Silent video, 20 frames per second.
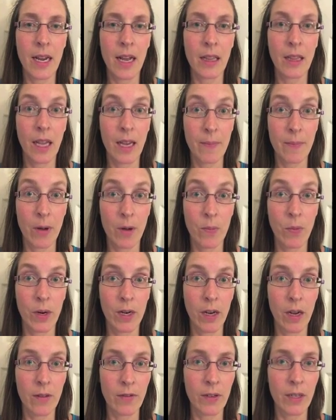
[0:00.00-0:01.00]
a light bulb
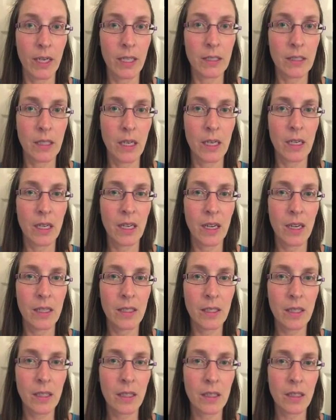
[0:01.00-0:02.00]
went off and I said,
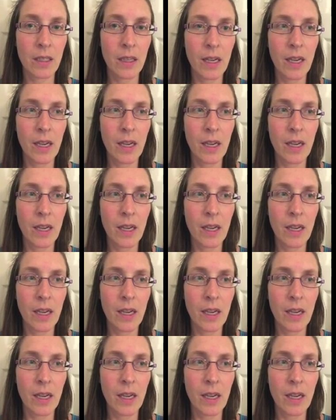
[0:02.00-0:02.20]
is it